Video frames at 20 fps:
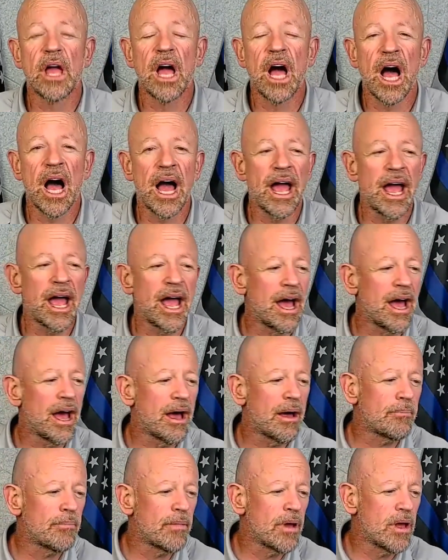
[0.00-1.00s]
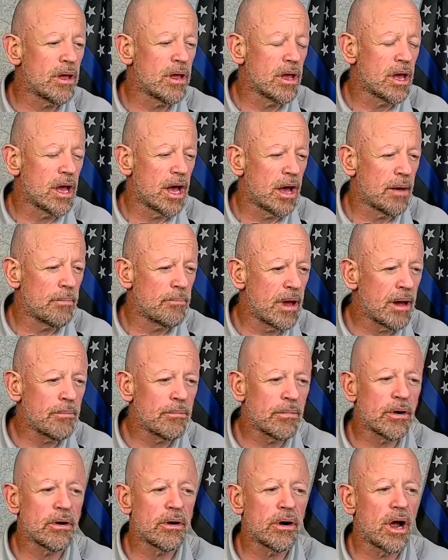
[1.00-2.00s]
I am a
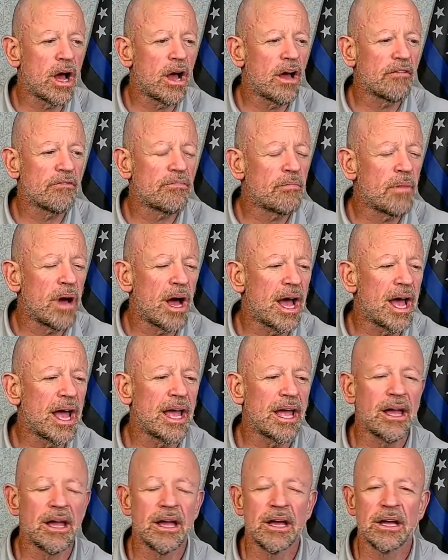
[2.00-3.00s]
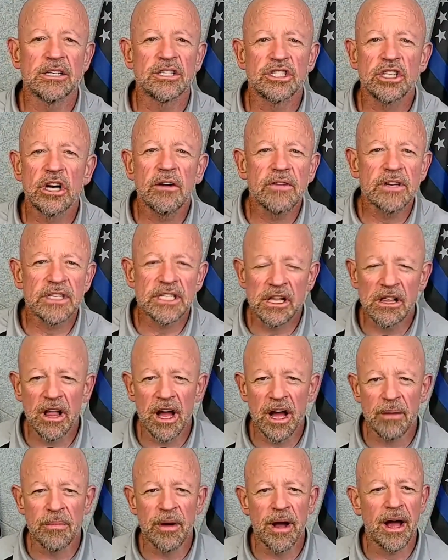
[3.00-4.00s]
member of my service
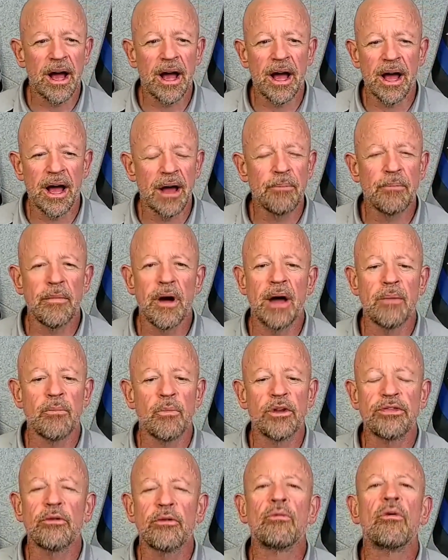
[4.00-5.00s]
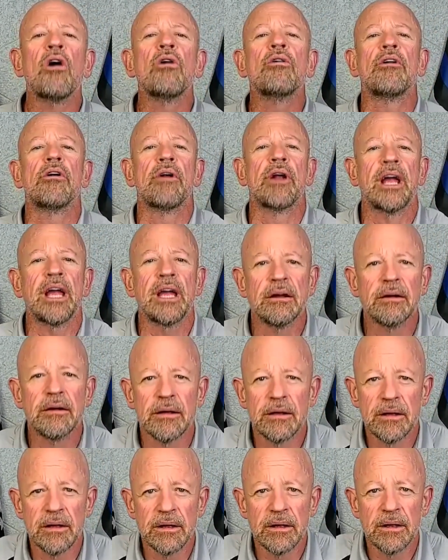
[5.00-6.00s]
club, I'm with the Rotary."
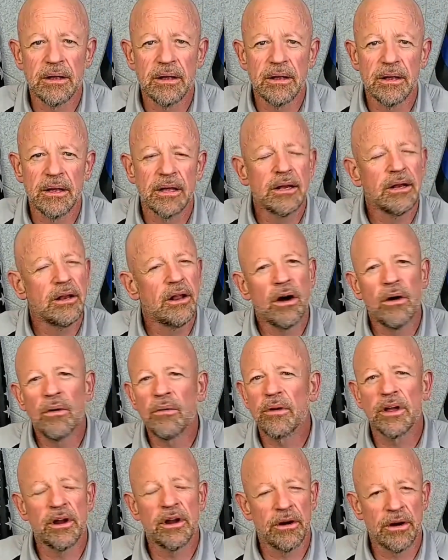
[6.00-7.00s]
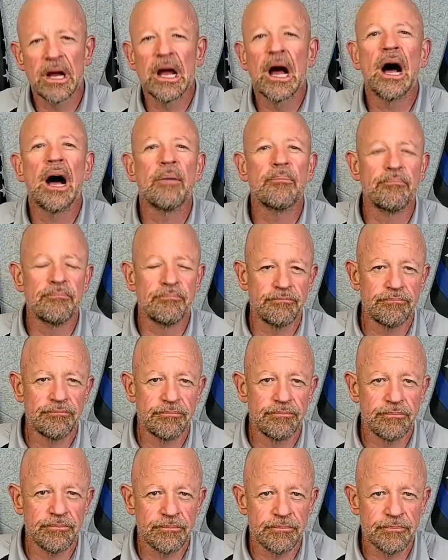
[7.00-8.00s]
No, you're a cop,
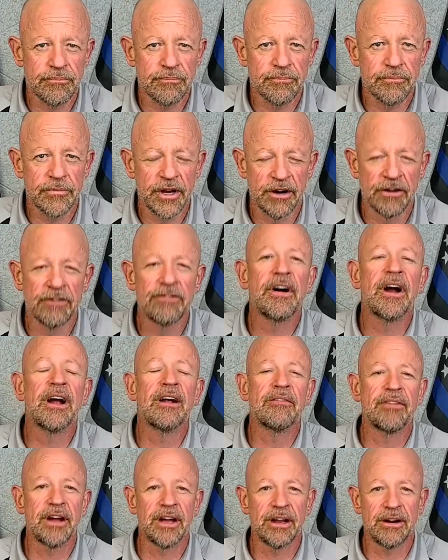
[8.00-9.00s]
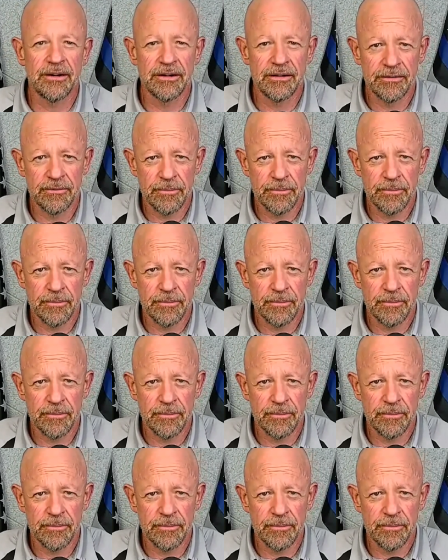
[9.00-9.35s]
you're a firefighter.